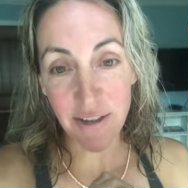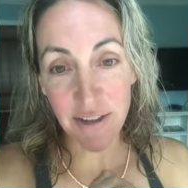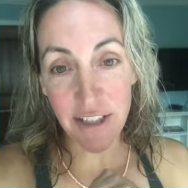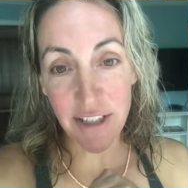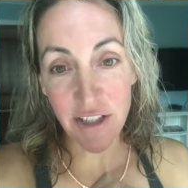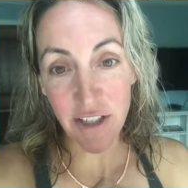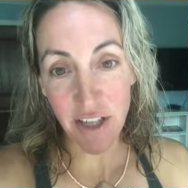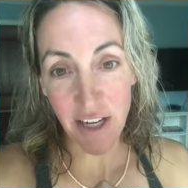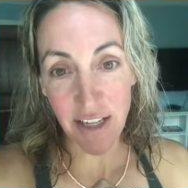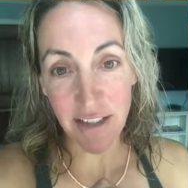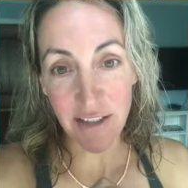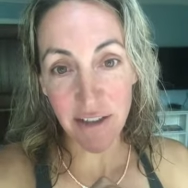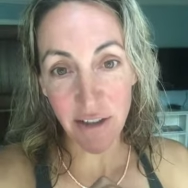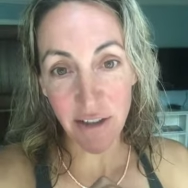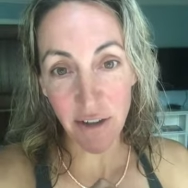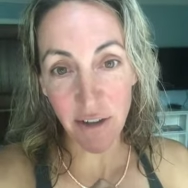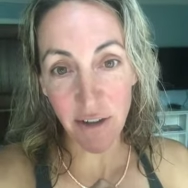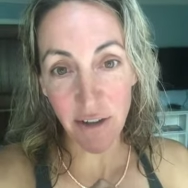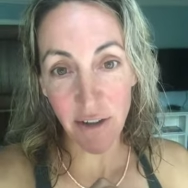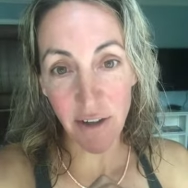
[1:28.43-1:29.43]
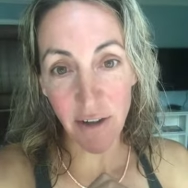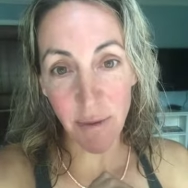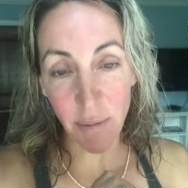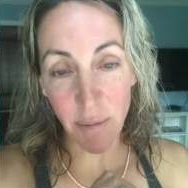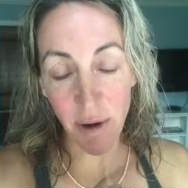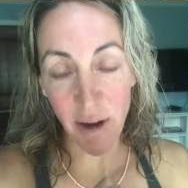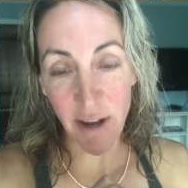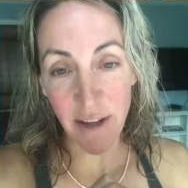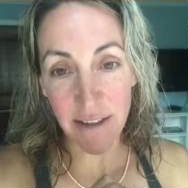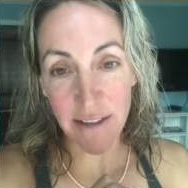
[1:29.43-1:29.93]
the chance to earn a
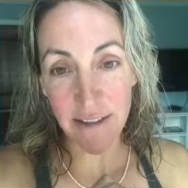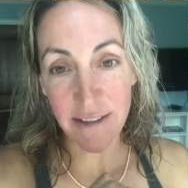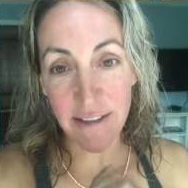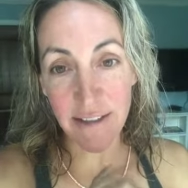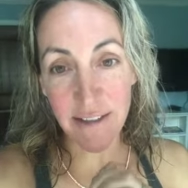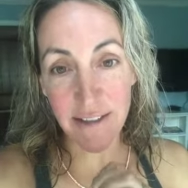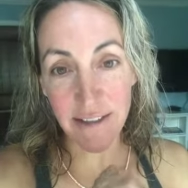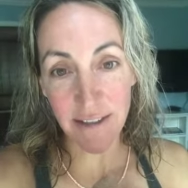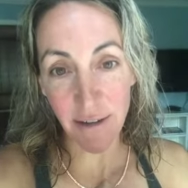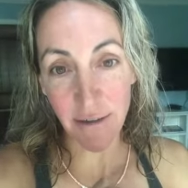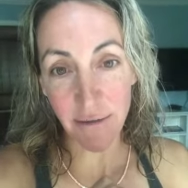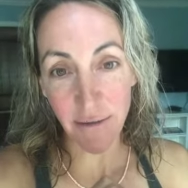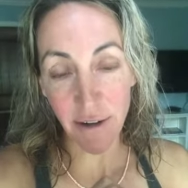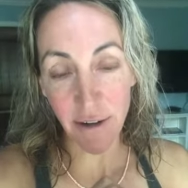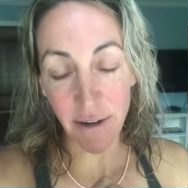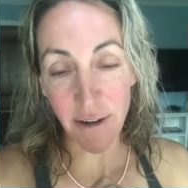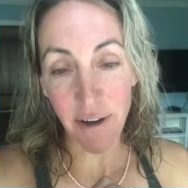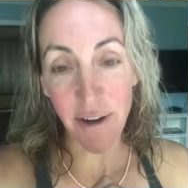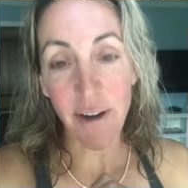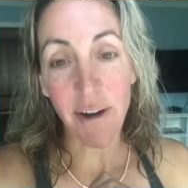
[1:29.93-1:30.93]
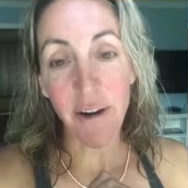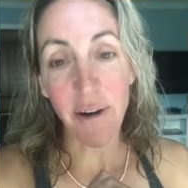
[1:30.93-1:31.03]
bronze, silver,